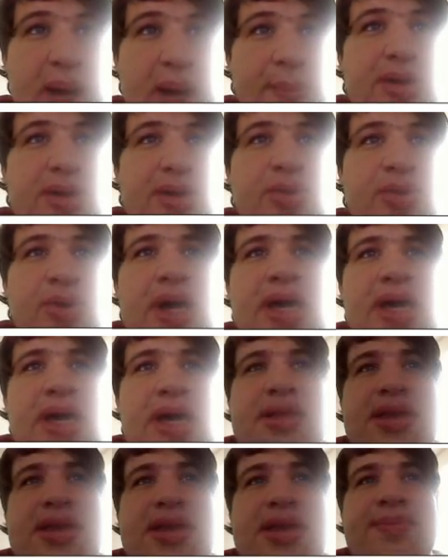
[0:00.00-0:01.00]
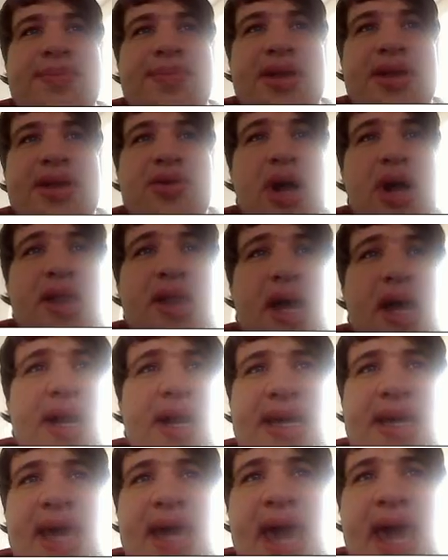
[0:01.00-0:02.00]
but the way he but the way that
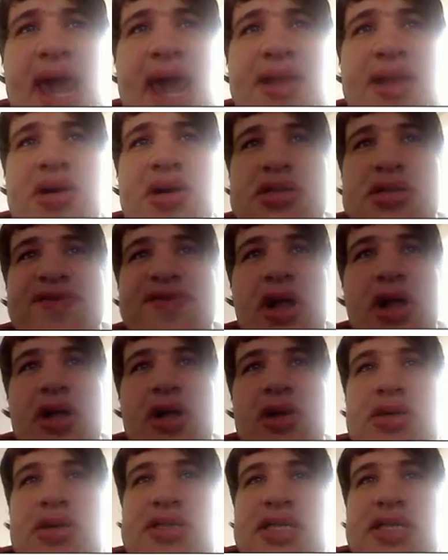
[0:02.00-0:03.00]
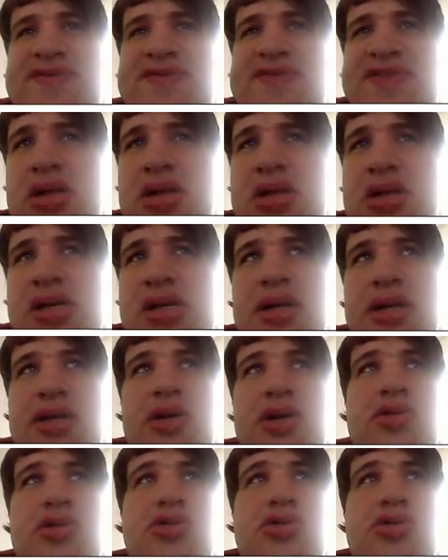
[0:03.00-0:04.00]
he gained those followers is fairly
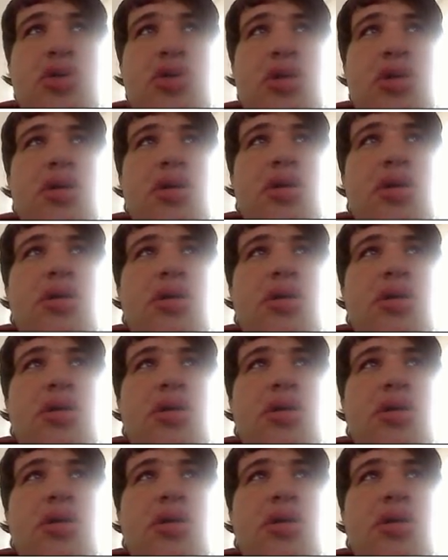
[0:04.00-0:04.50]
unusual.